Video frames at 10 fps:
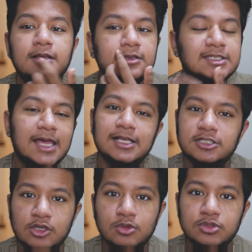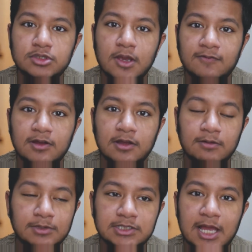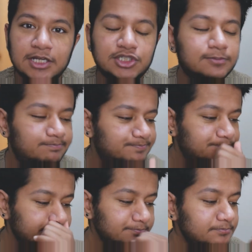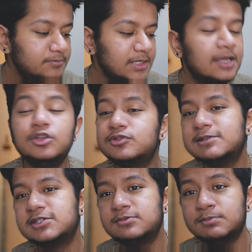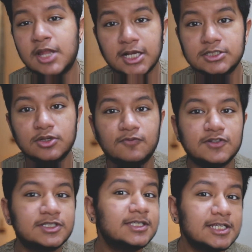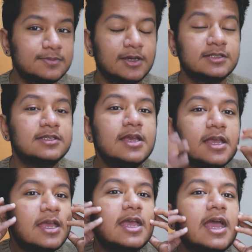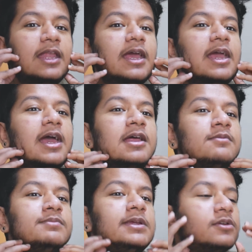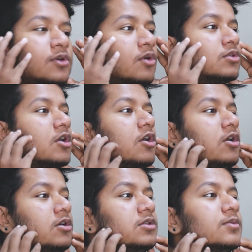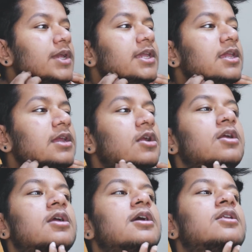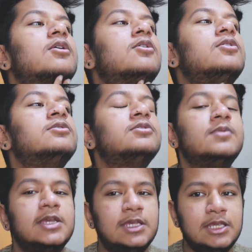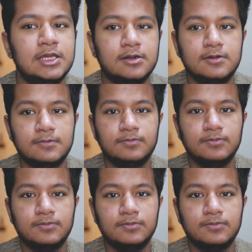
sad excuse of a mustache. I used minoxidil for six months and I had beard growth all the way here and all the way here.